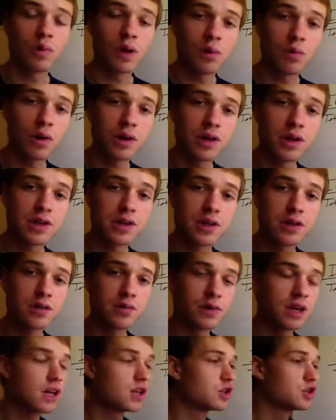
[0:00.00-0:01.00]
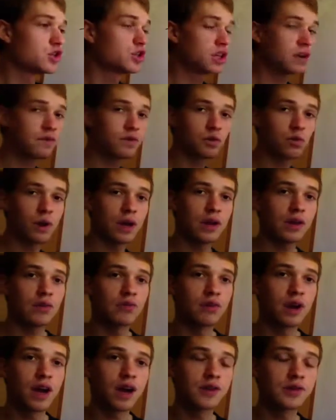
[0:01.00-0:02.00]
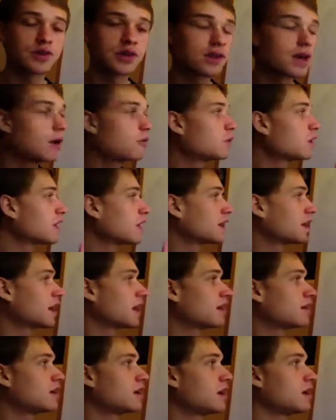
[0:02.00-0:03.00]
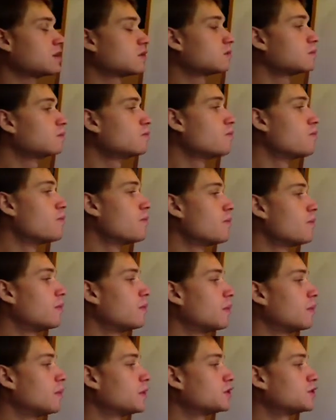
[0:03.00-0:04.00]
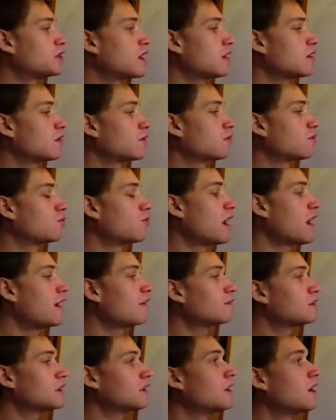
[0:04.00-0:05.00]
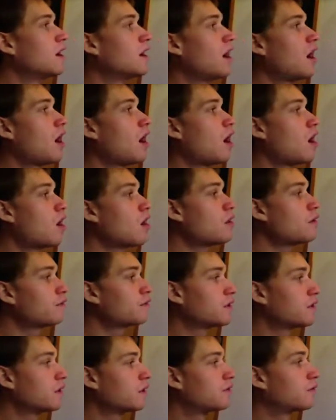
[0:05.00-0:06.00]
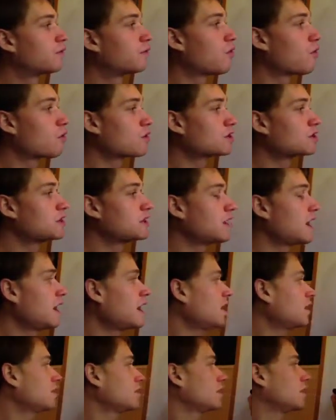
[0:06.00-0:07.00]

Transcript: we want to do is shift weight around so that we can get a center of gravity of 48